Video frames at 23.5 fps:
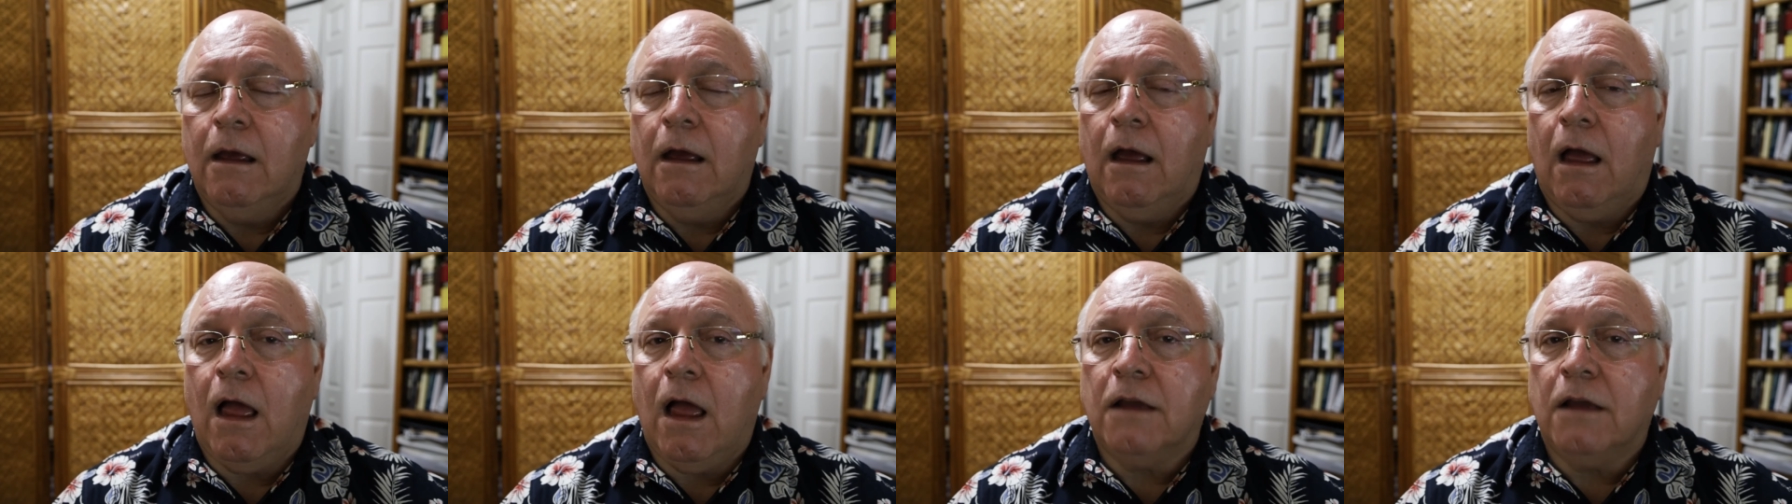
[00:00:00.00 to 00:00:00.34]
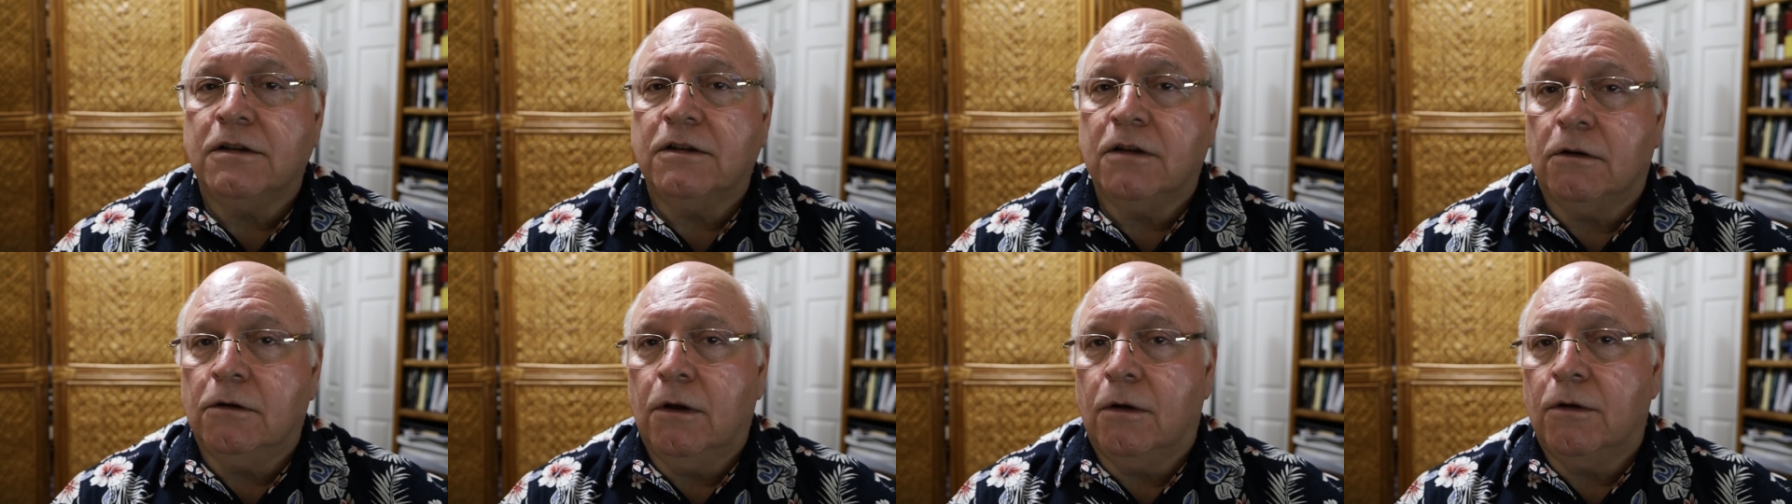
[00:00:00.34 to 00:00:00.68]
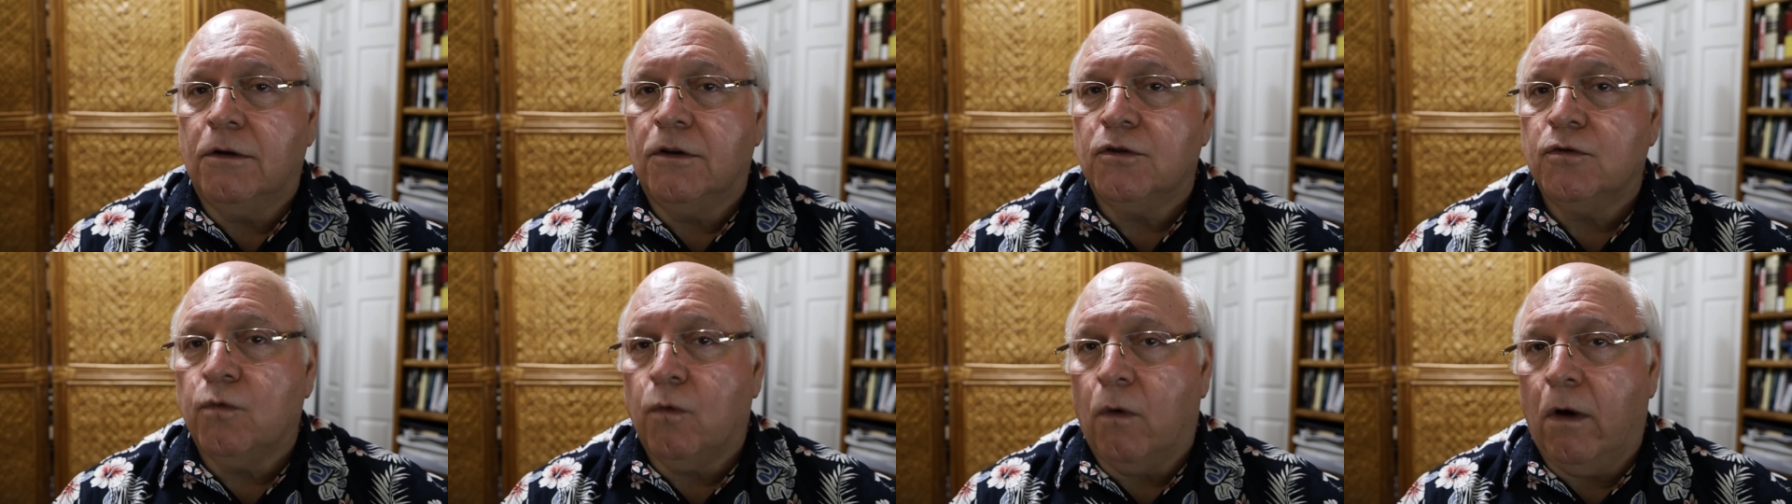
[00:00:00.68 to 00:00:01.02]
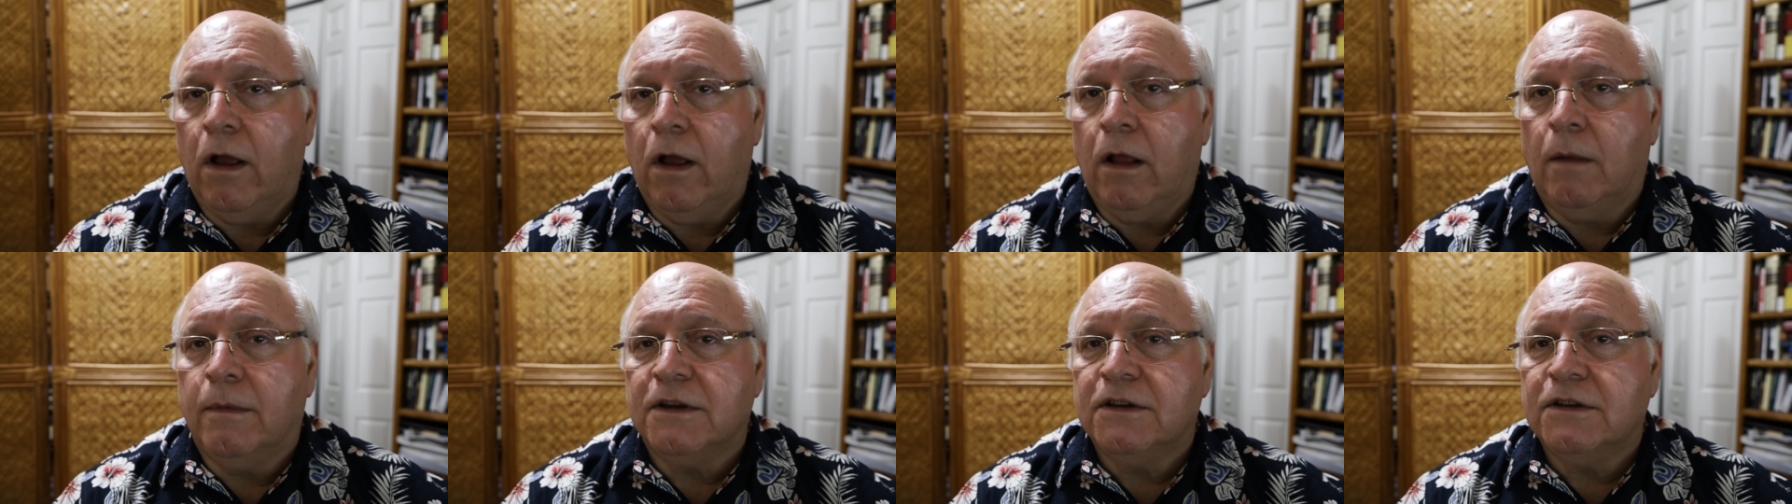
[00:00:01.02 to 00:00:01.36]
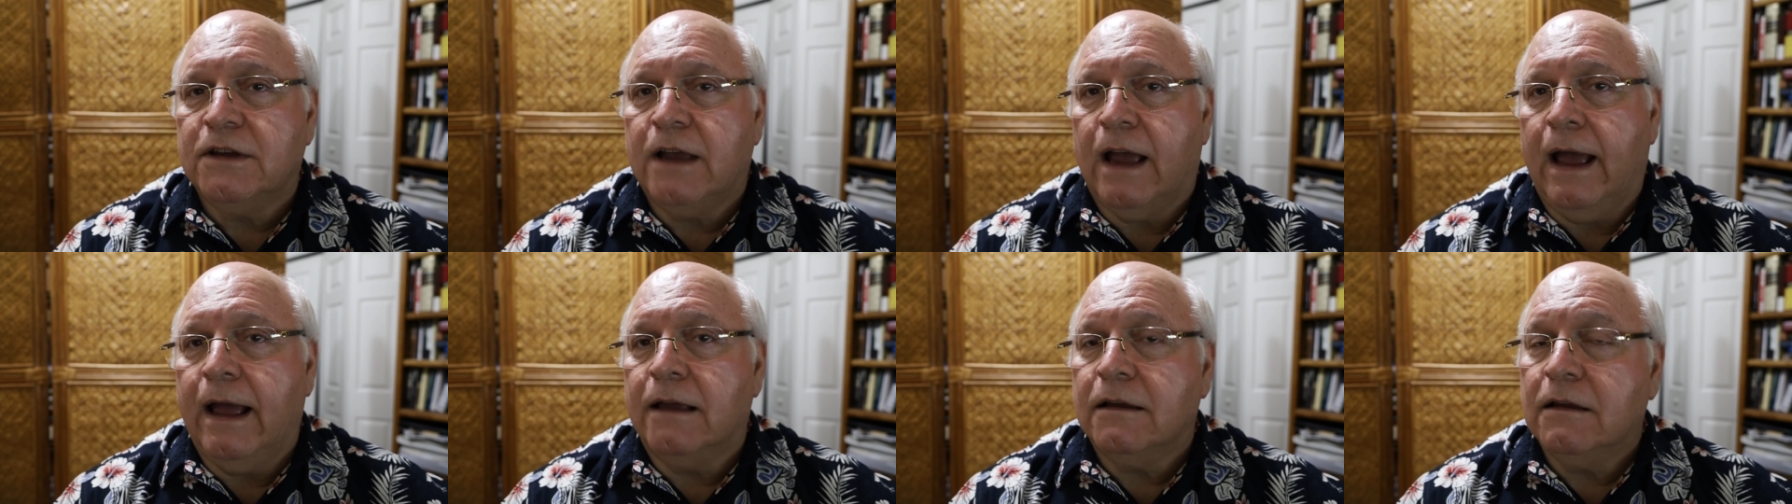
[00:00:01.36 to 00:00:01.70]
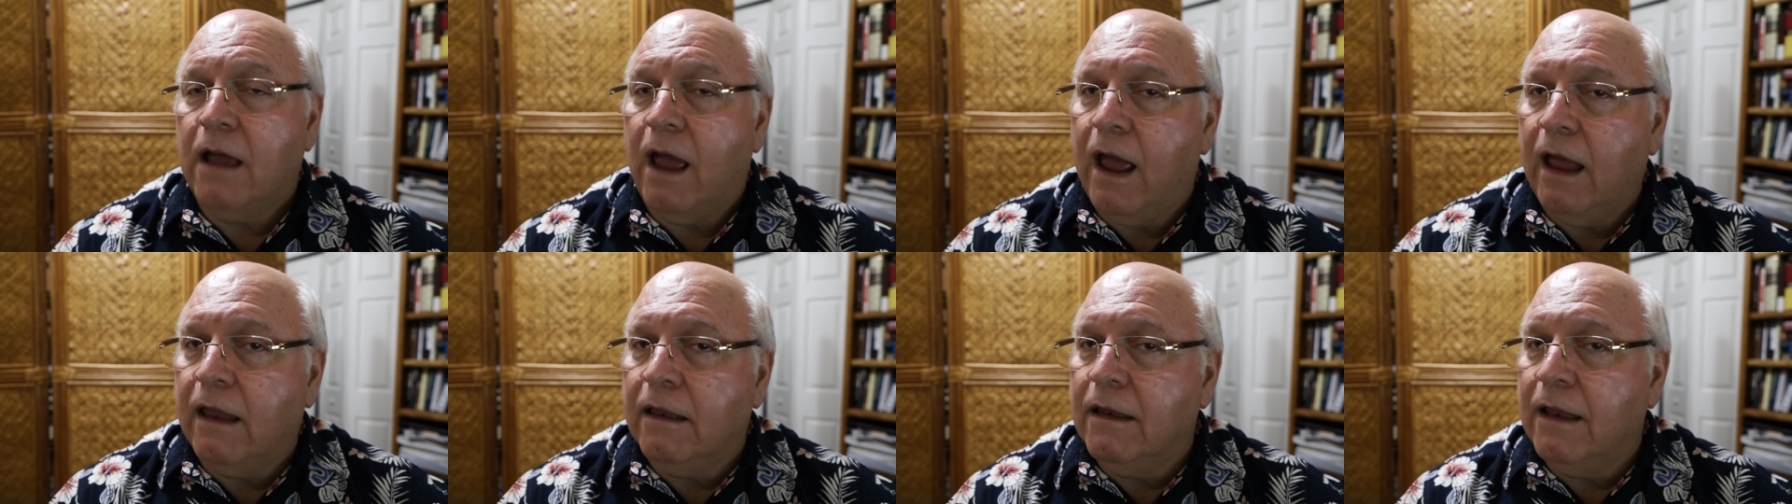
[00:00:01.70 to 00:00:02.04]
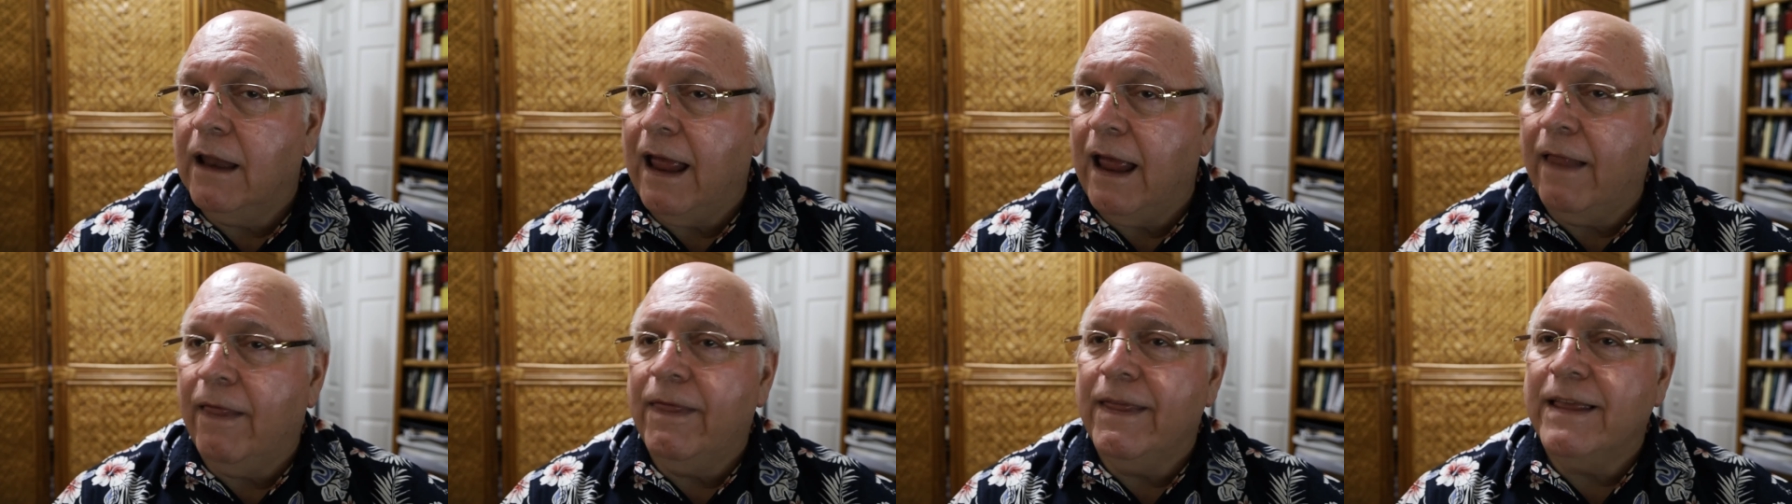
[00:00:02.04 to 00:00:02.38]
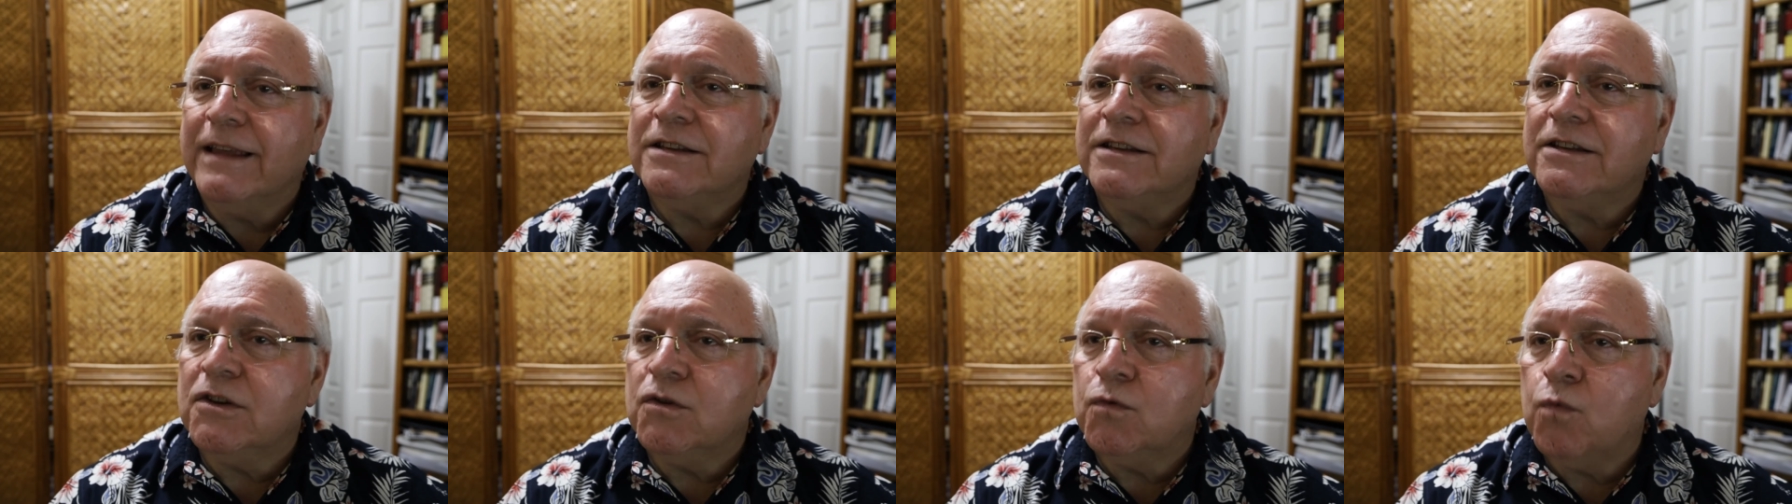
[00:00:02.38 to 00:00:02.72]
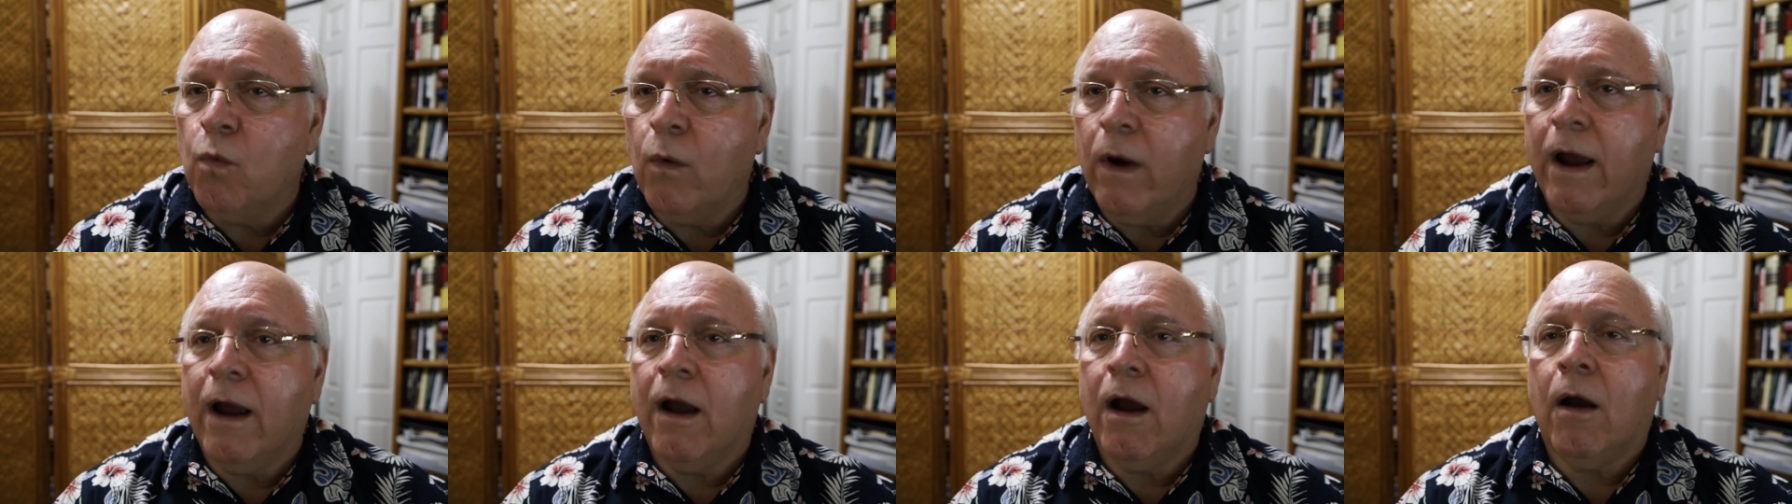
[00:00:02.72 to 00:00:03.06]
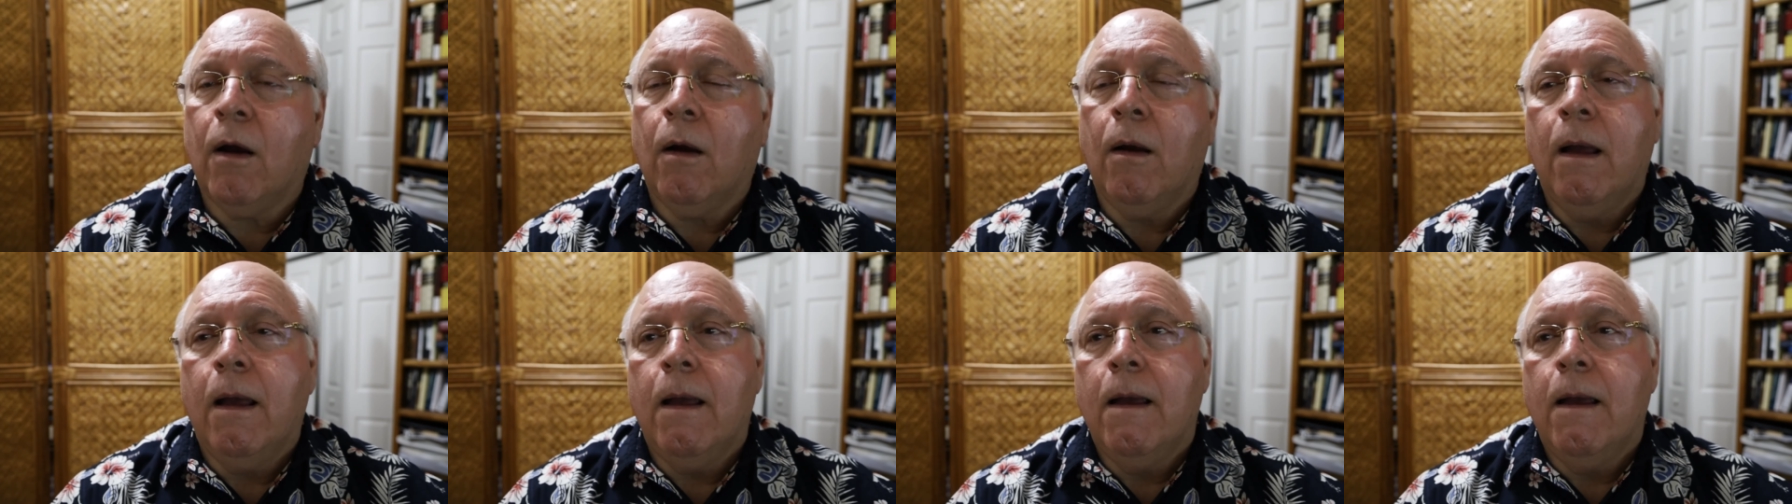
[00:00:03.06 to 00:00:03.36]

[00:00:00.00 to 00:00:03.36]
also known as Royal Messiah. And this is where